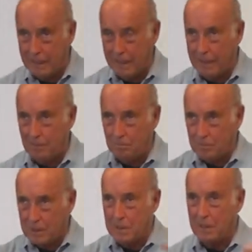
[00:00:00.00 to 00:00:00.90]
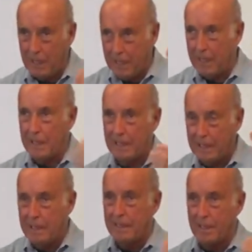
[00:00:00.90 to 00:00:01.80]
um, creating
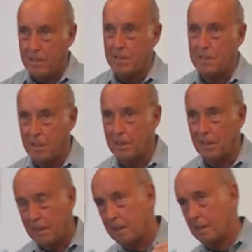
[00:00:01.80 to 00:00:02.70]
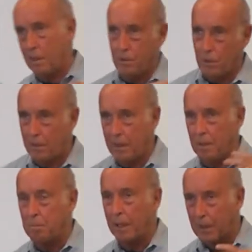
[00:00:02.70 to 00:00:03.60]
not just
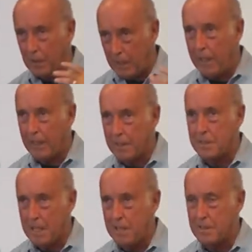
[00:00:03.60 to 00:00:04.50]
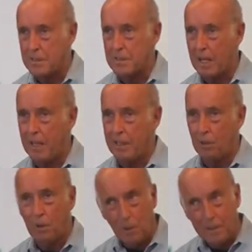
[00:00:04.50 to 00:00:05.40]
enduring, but creating a sane
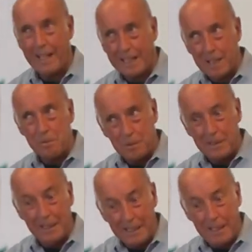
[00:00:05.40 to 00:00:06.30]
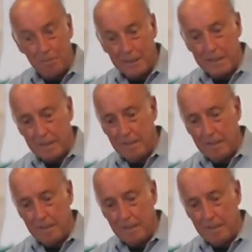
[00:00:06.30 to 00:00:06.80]
society, all that comes with the Enlightenment.